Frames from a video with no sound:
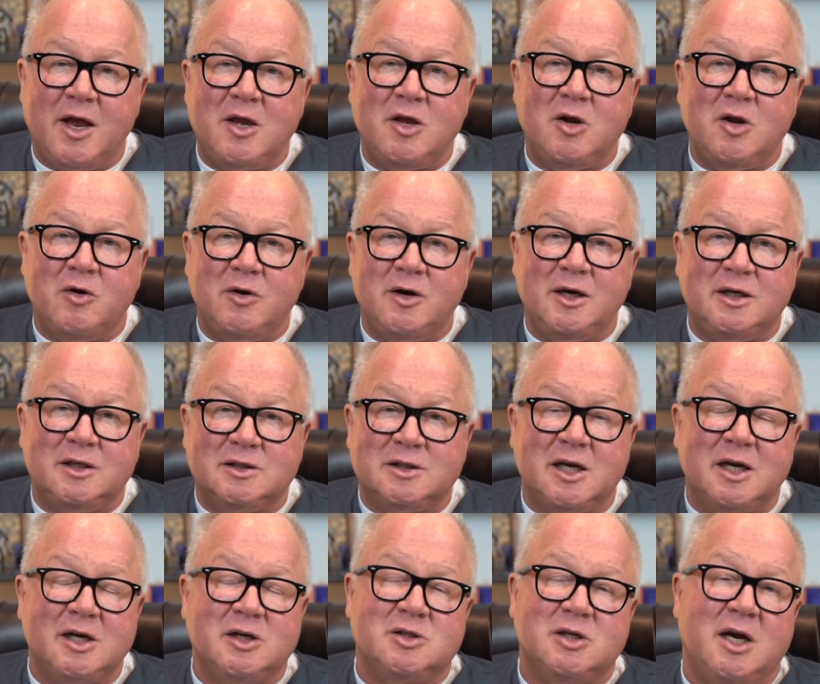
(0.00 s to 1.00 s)
You don't need to
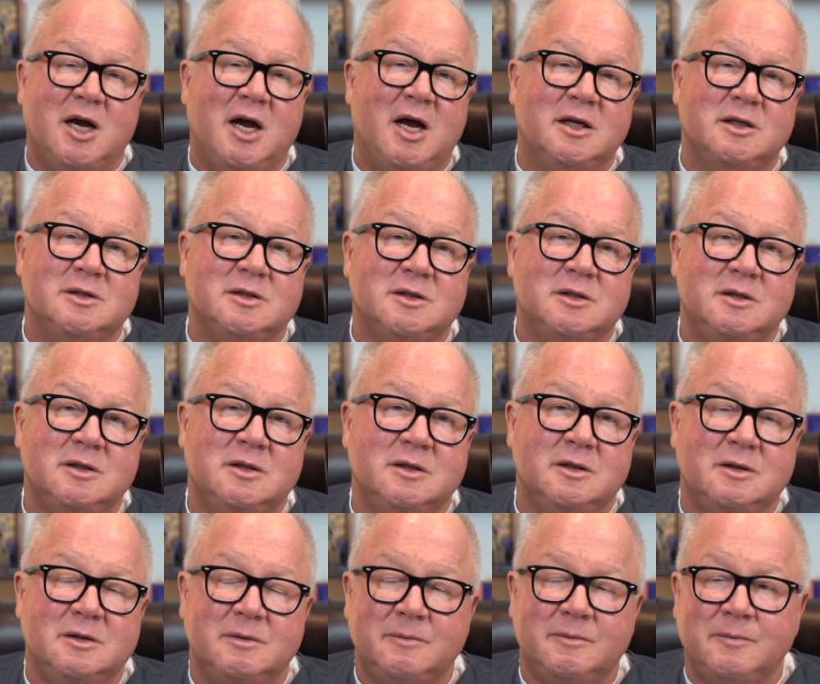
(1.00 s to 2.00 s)
take shots.
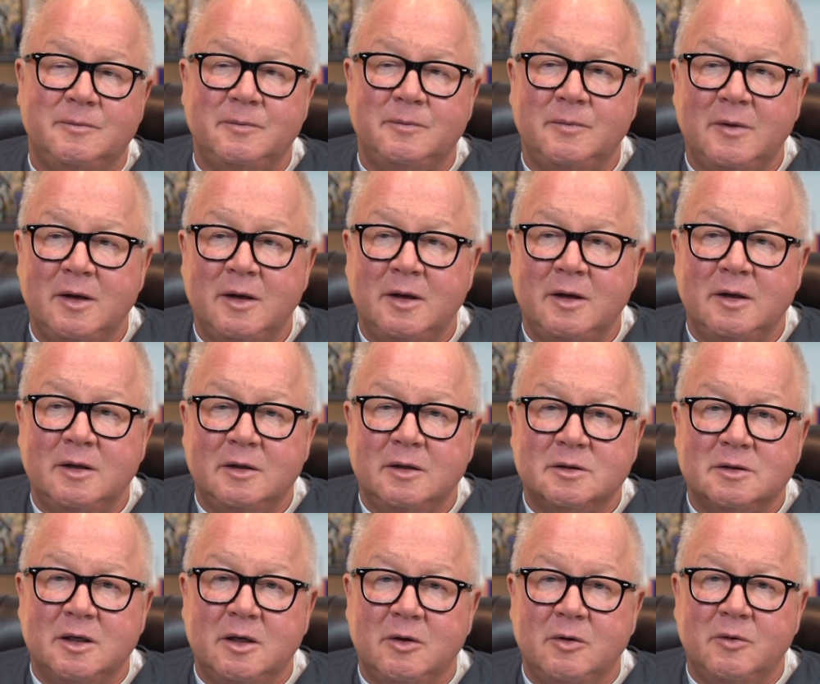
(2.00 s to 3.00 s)

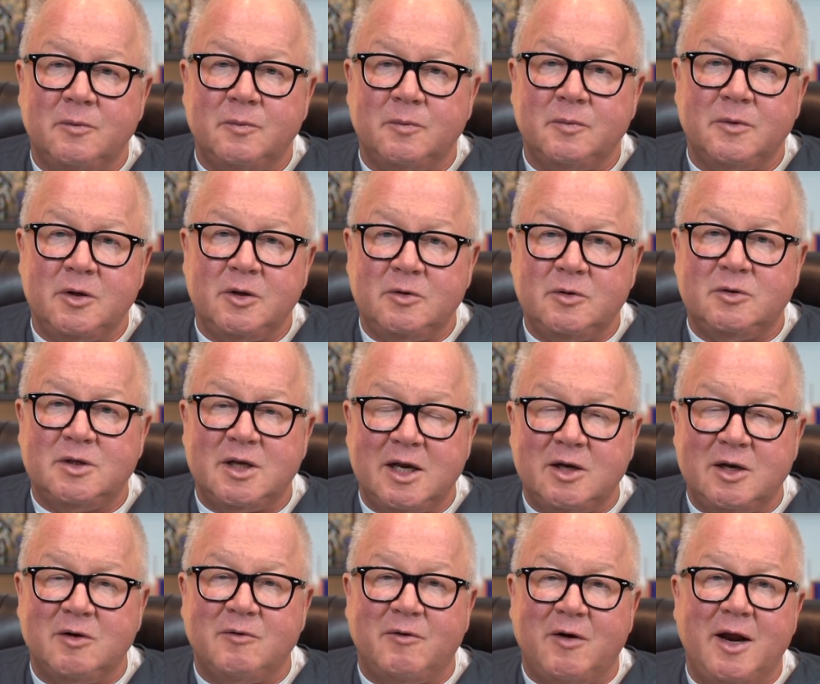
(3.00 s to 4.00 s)
So you yep. take
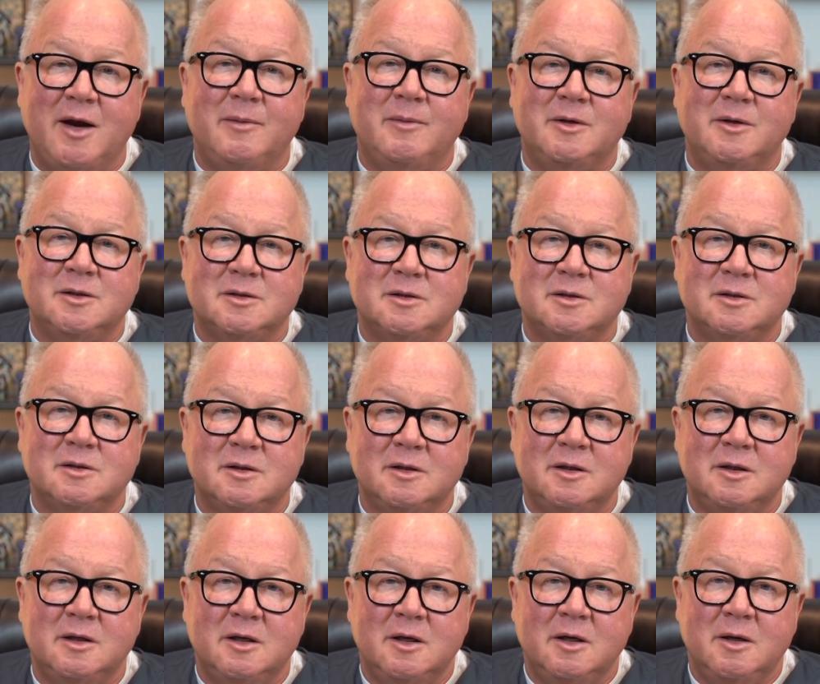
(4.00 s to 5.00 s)
your vitamins.
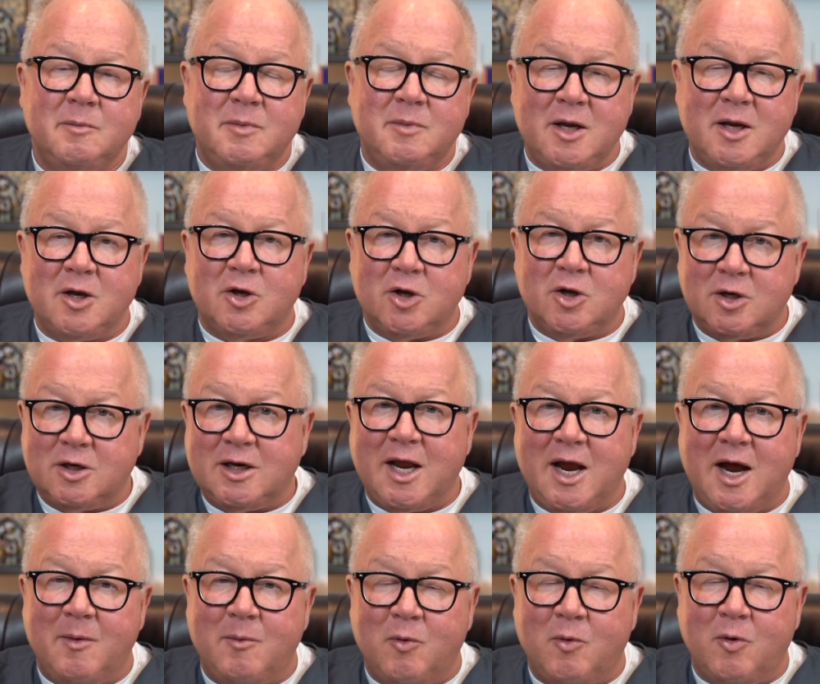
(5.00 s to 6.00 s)
Yep. Be a good
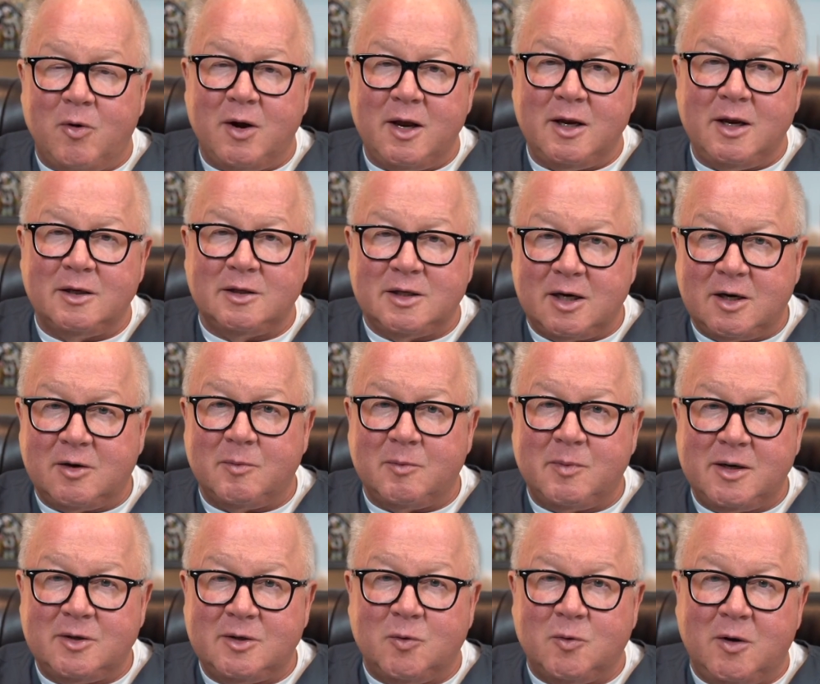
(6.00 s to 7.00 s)
cowboy and take your
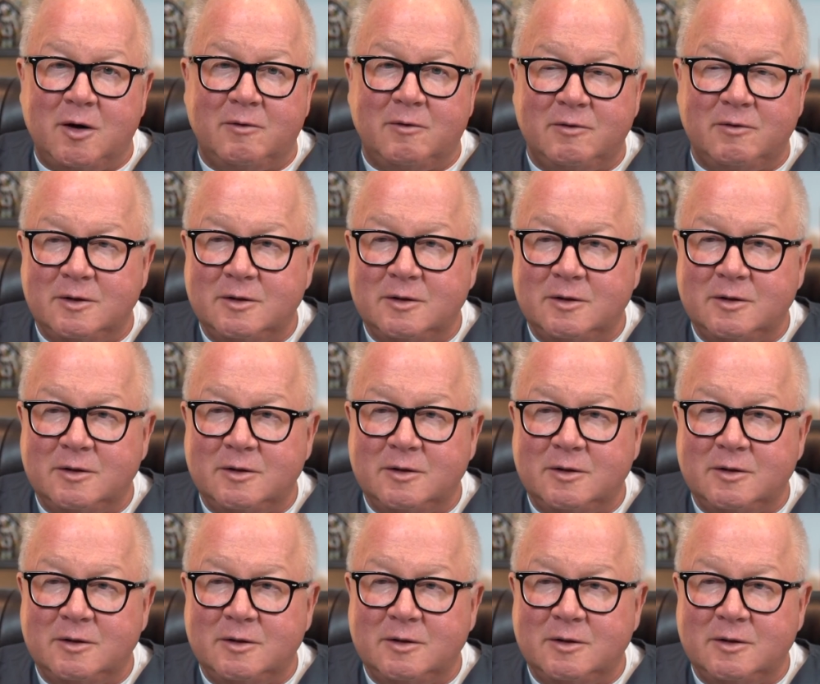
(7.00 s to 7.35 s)
B12.